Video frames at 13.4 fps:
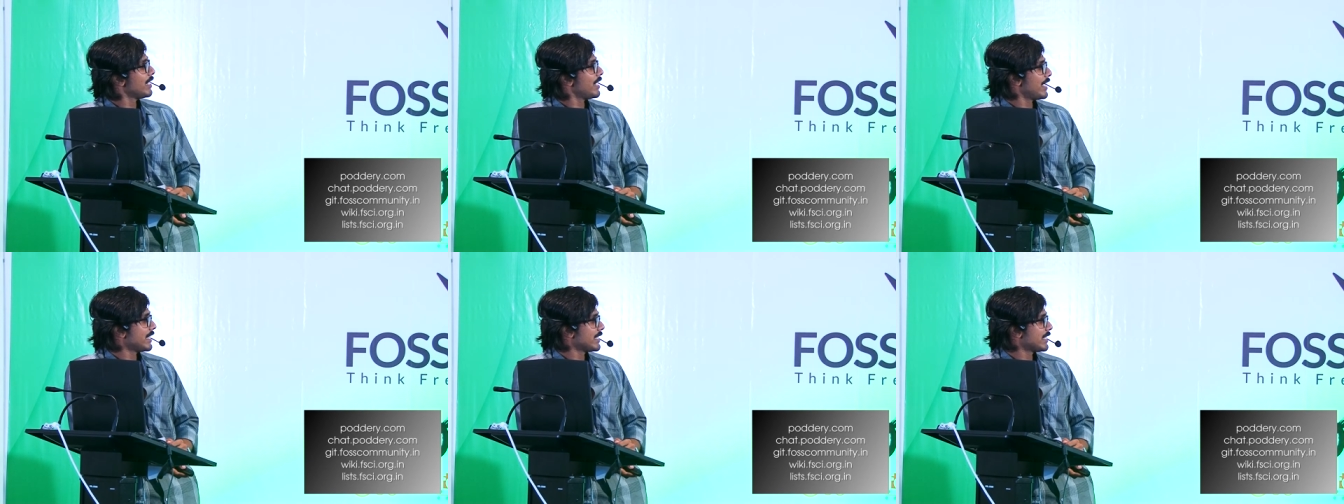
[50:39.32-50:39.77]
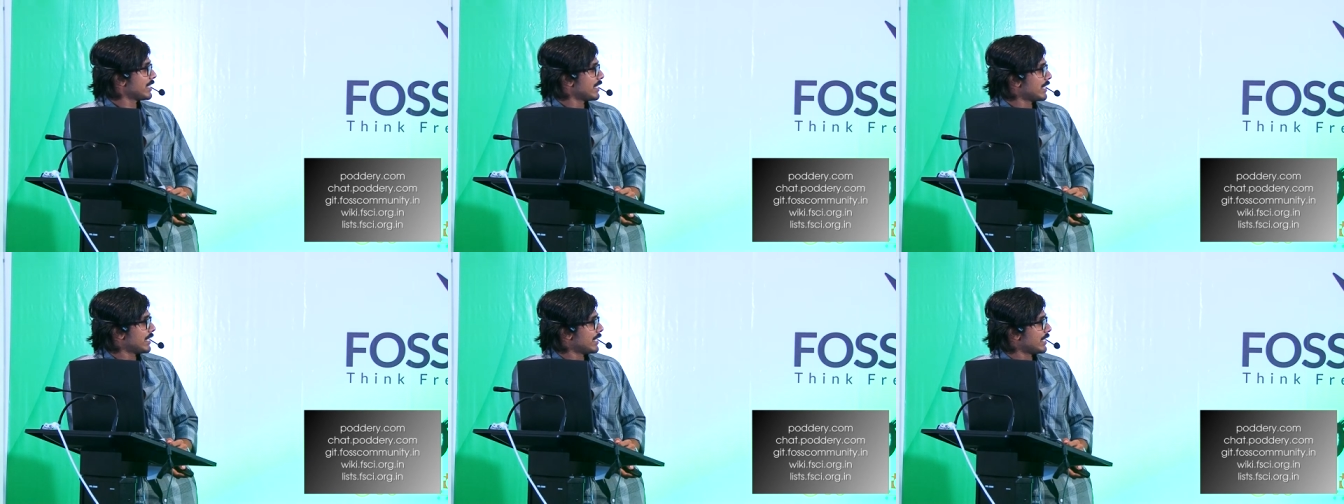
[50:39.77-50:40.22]
And
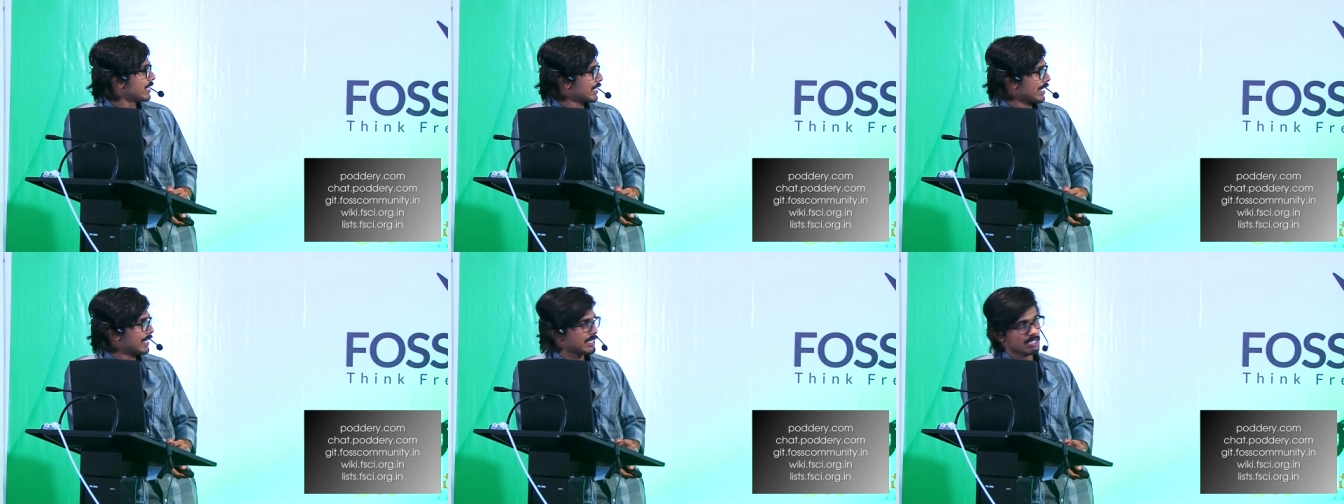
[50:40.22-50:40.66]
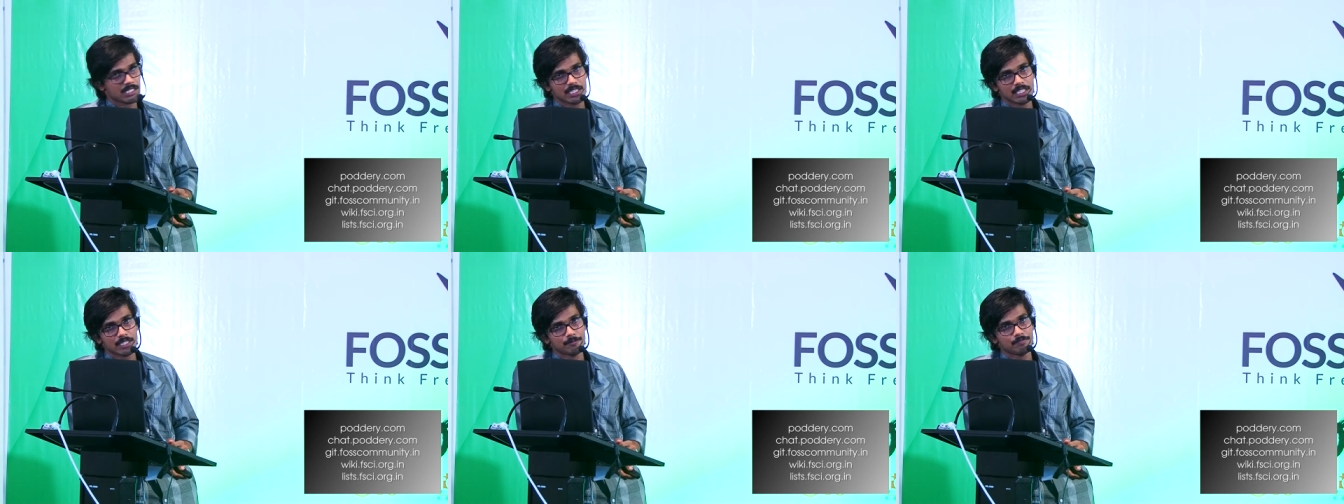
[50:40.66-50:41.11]
uh, right is
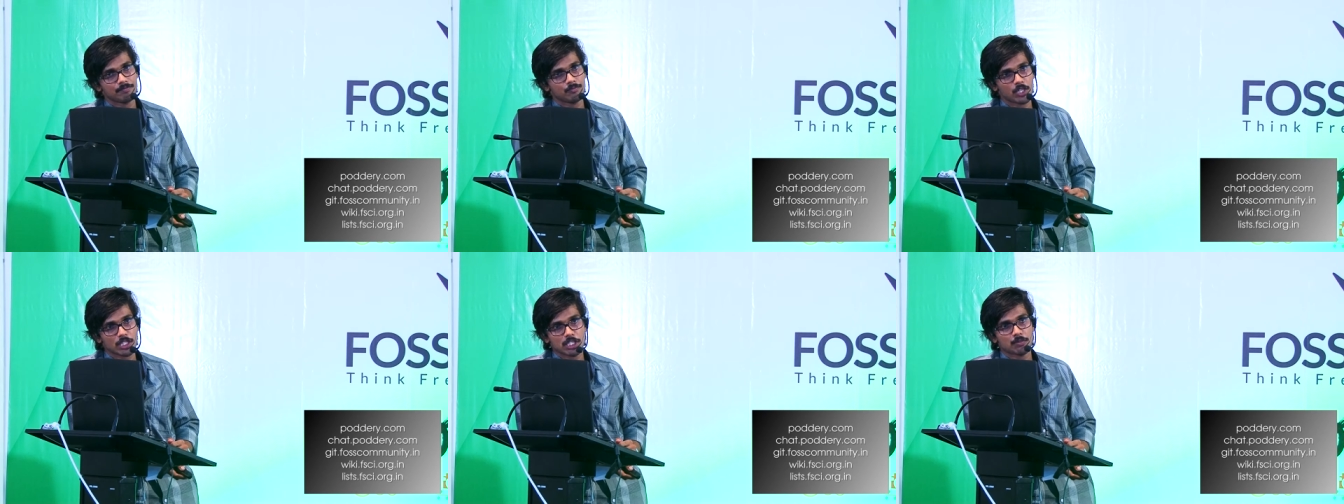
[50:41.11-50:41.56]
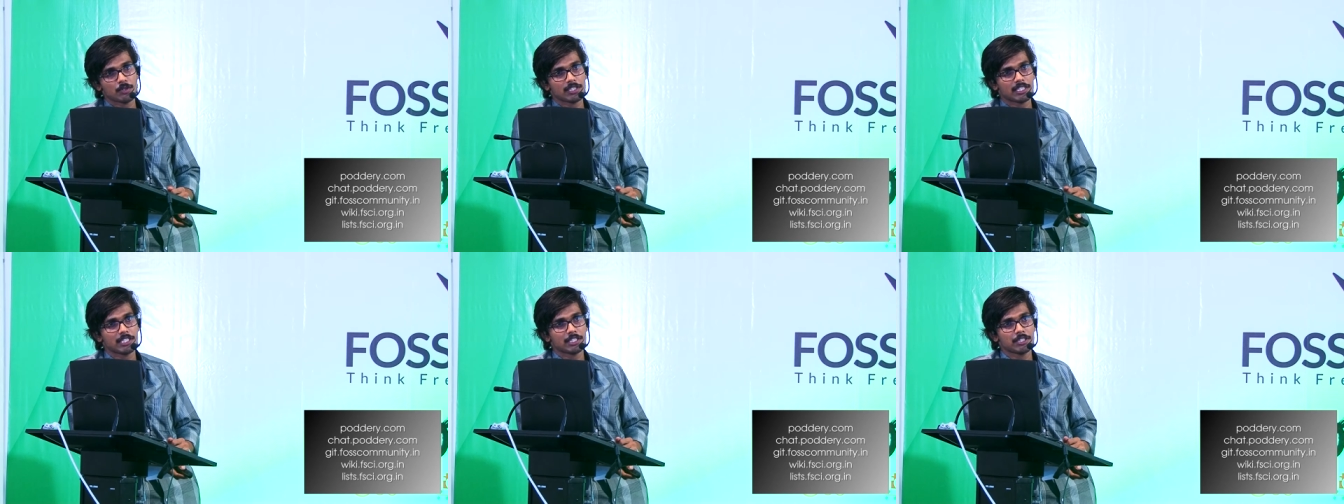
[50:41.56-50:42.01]
a WhatsApp
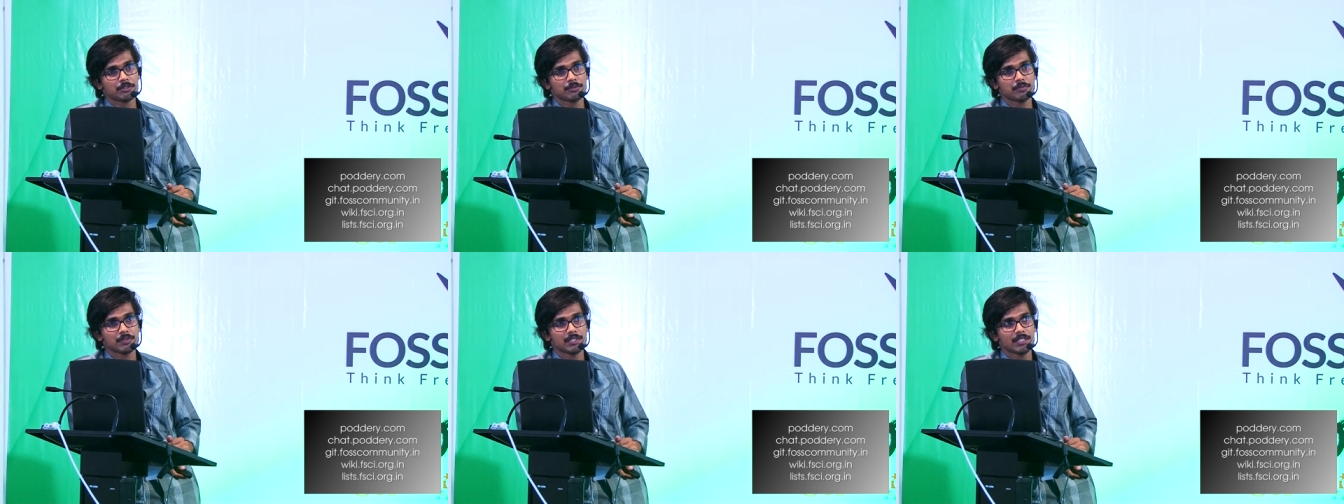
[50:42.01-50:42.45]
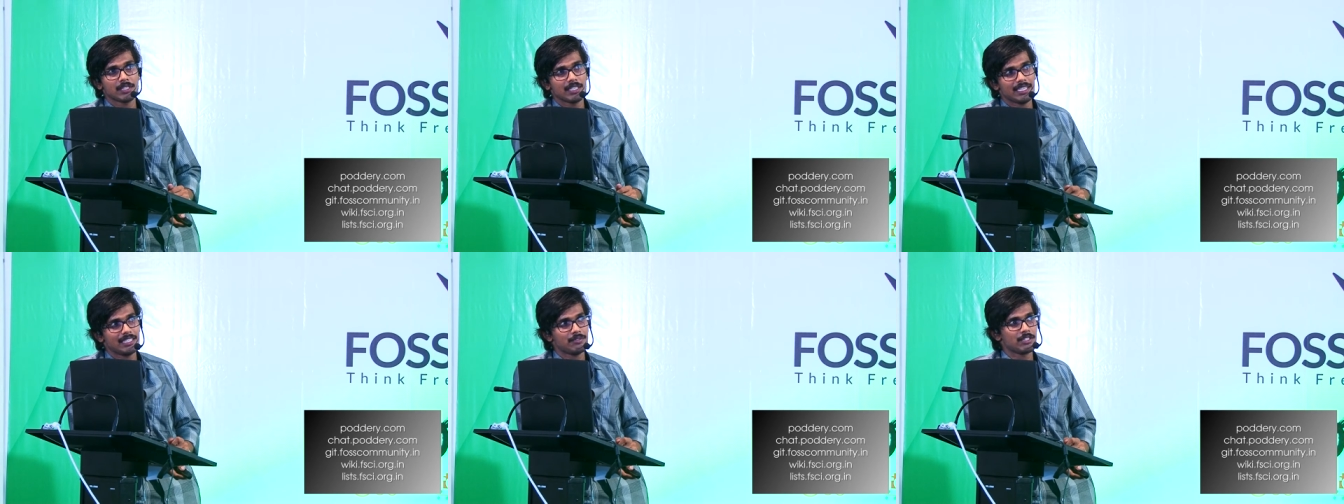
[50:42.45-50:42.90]
alternative,
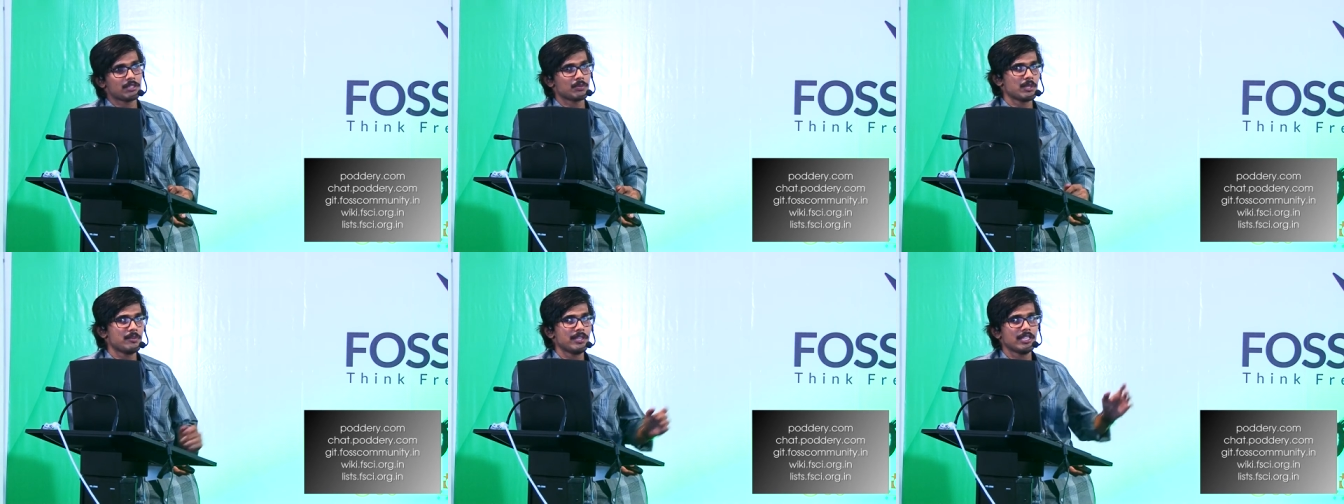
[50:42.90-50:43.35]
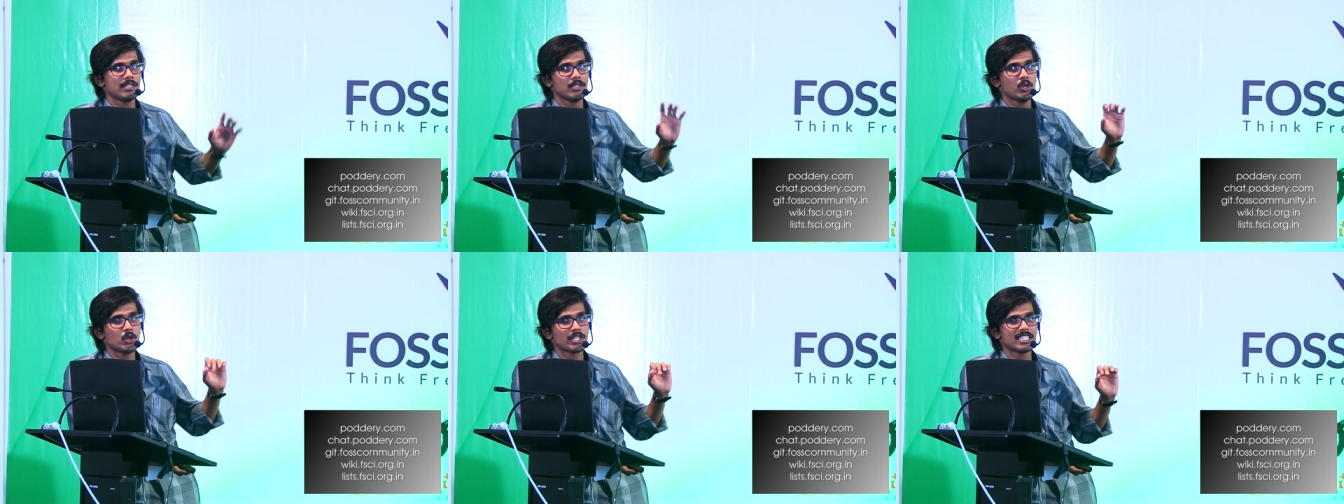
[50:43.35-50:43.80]
and which will
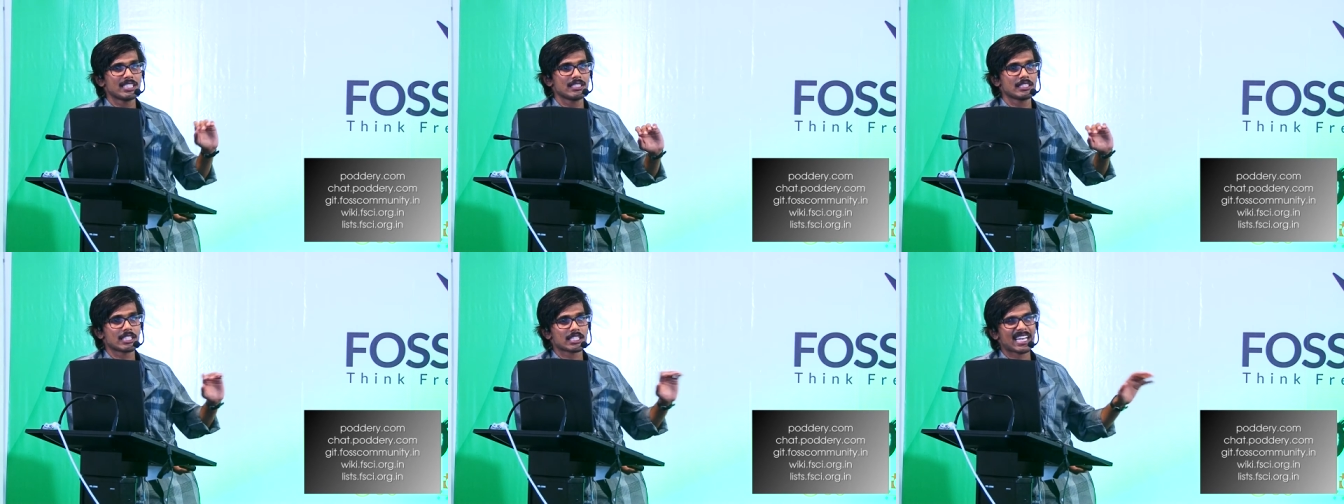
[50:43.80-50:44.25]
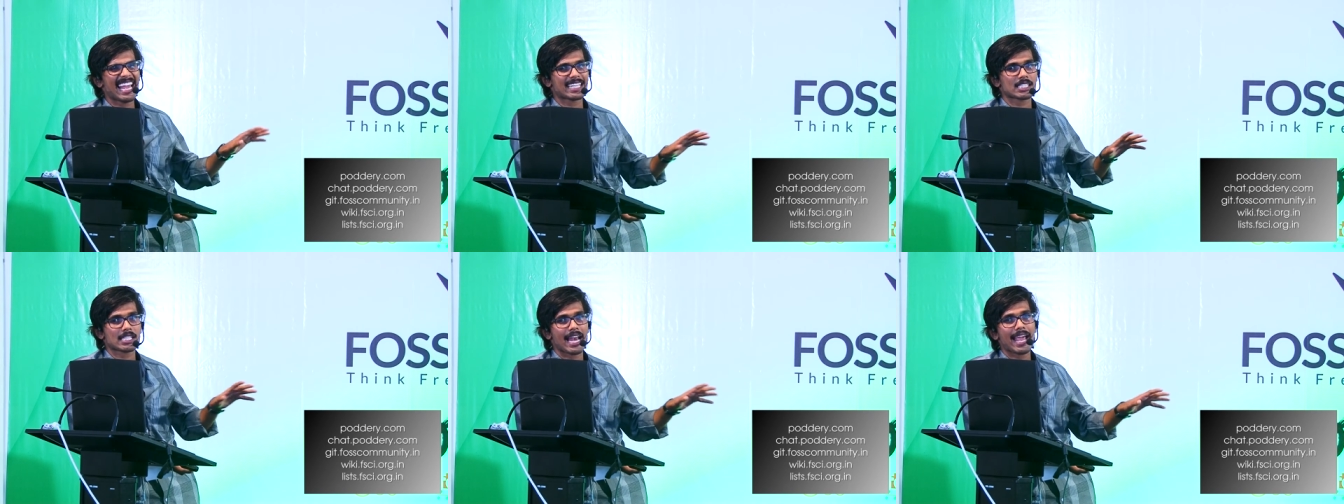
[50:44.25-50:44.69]
be looking just
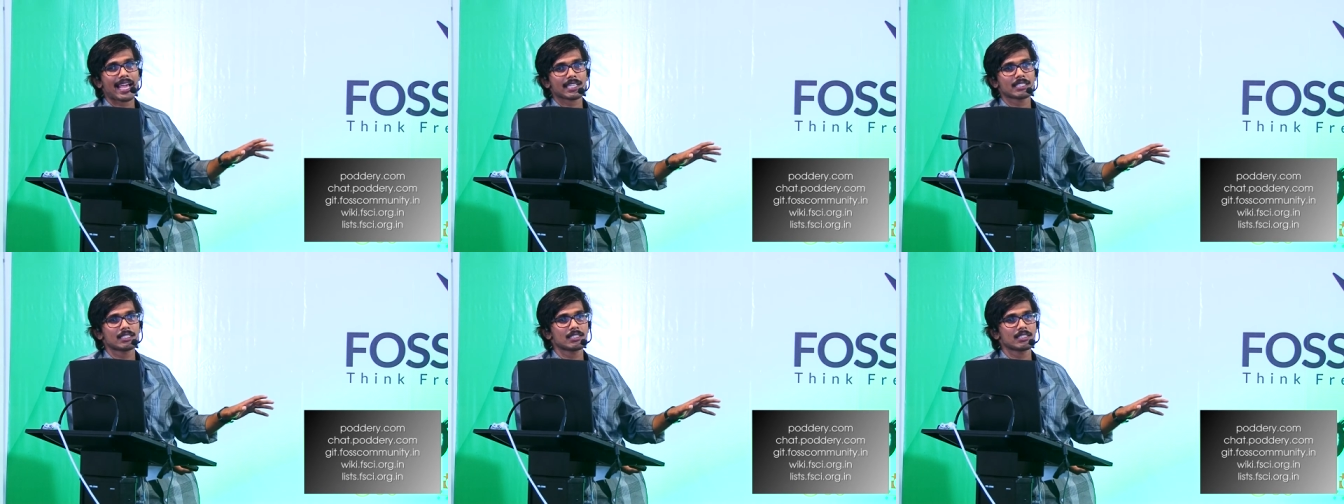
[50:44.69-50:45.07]
like Slack.